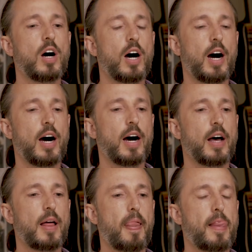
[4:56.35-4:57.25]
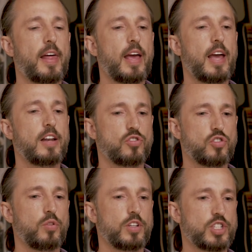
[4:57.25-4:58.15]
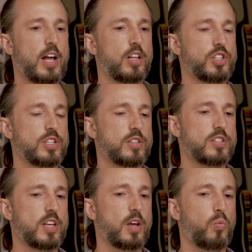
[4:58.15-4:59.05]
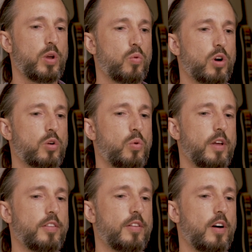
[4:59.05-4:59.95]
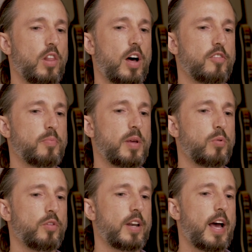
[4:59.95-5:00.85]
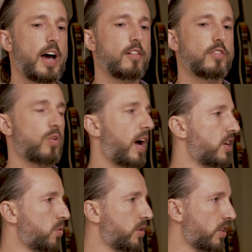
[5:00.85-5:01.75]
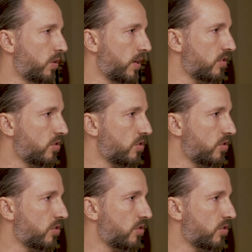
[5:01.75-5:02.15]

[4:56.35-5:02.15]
Uh, And so the challenge is, is that we work with a lot of people that have graduate degrees.